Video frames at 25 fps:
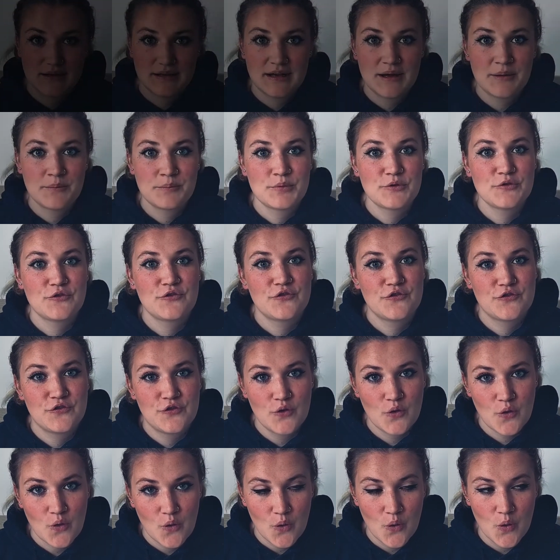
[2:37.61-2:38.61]
Number
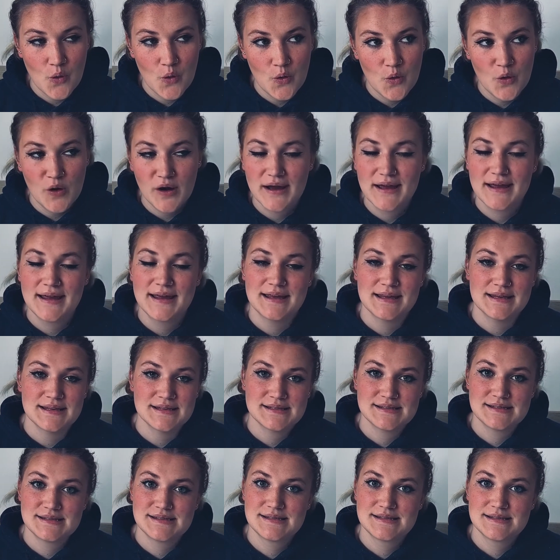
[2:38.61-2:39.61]
four
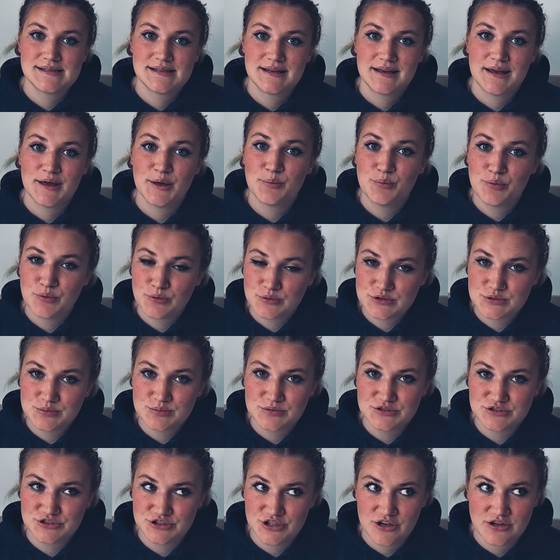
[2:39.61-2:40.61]
is a
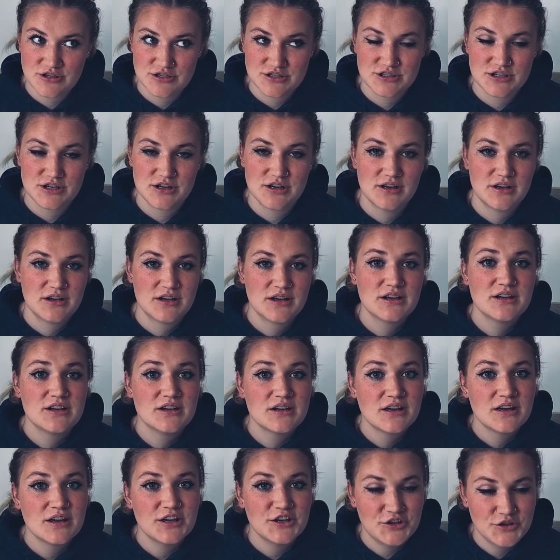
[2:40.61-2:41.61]
portable charger.
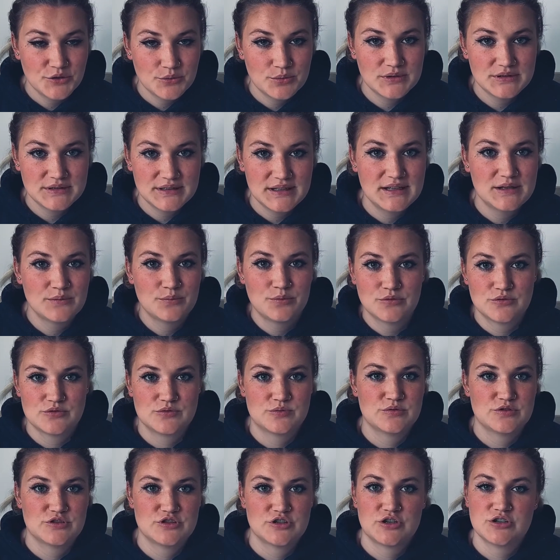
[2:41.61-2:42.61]
You will need a
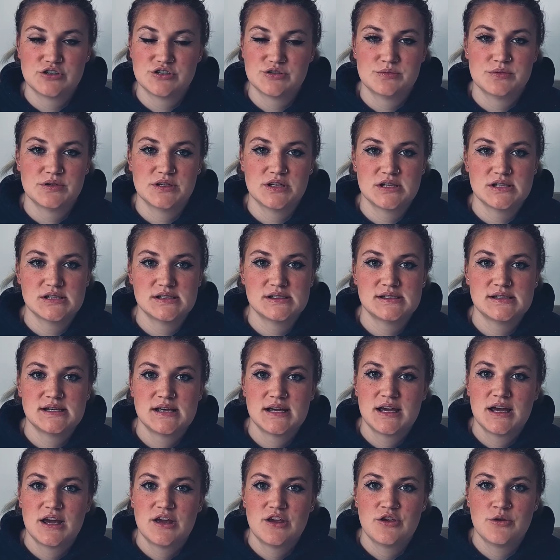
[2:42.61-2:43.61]
portable charger because
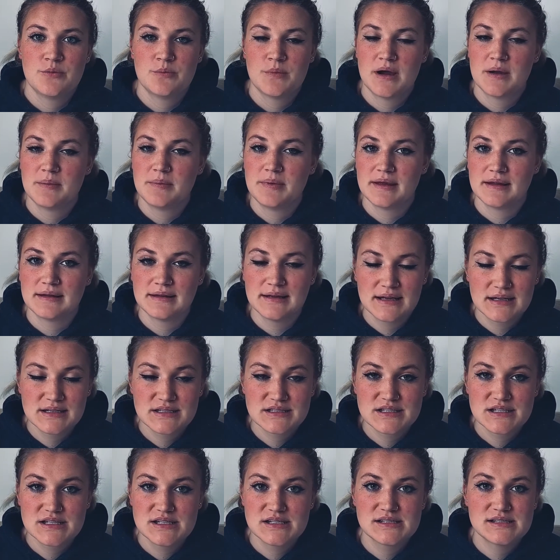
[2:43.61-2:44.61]
you might be in
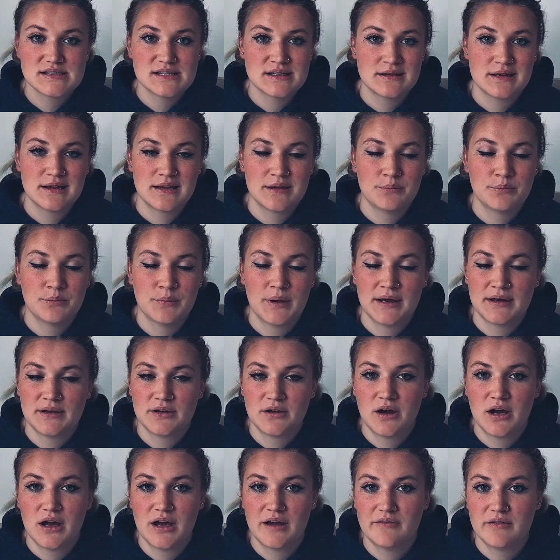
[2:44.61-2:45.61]
lectures and they might
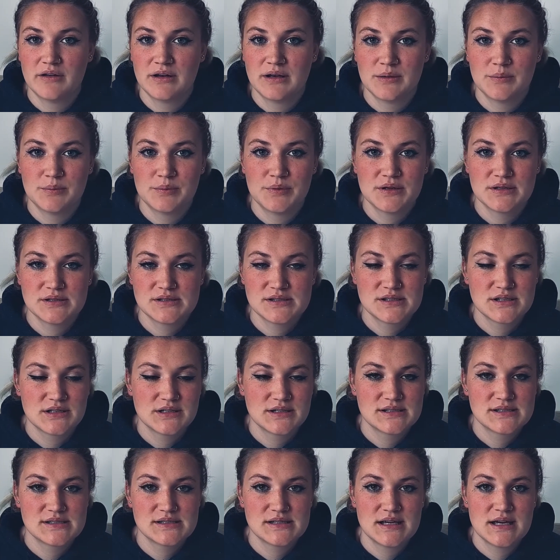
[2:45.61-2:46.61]
not have any plug
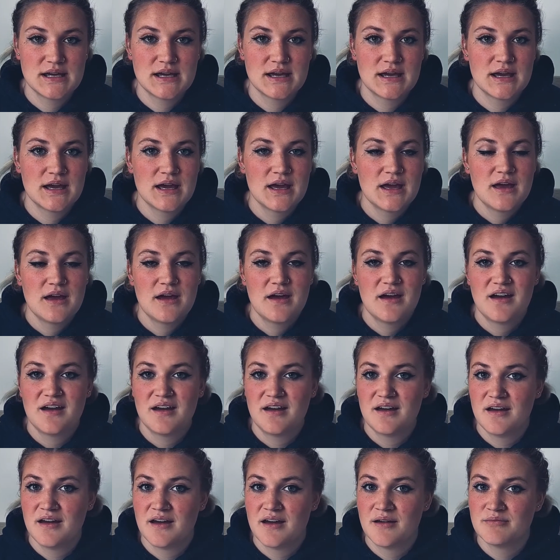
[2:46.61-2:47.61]
sockets there,
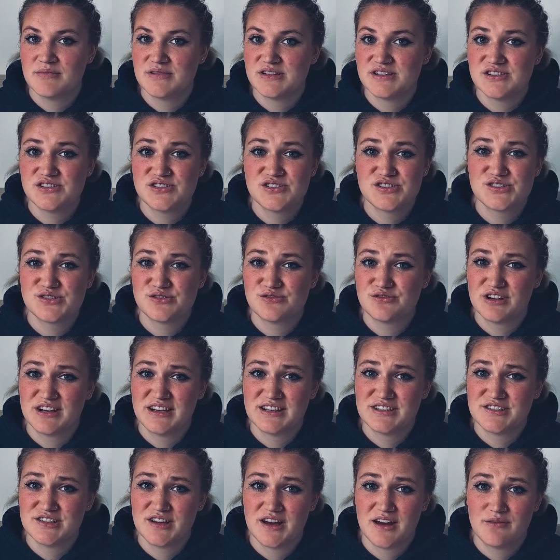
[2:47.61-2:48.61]
and it's just
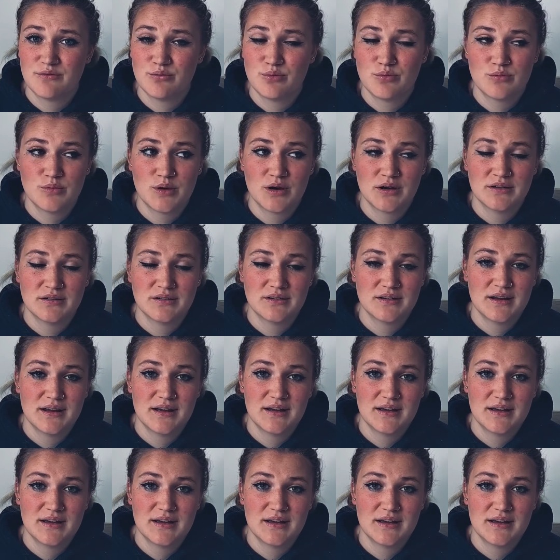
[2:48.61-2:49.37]
great to have one